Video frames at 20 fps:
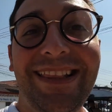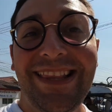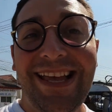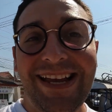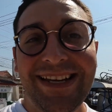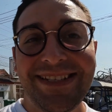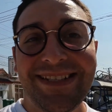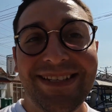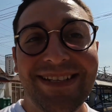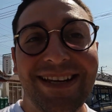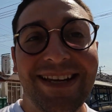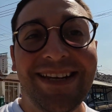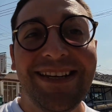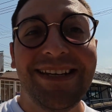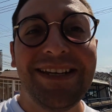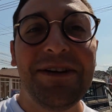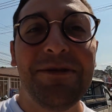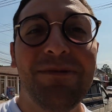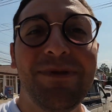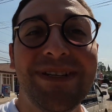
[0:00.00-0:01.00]
Last
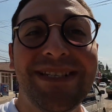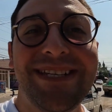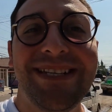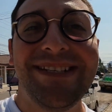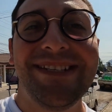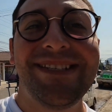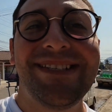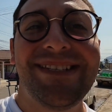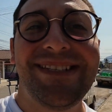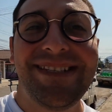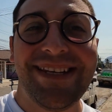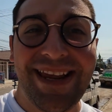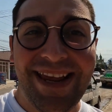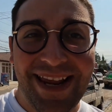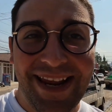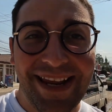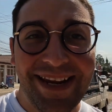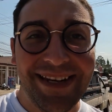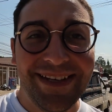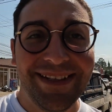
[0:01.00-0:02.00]
night it was
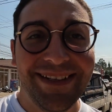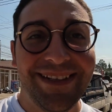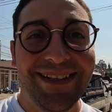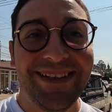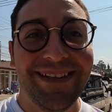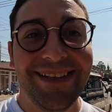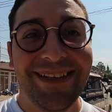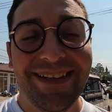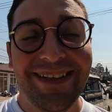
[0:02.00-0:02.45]
insane.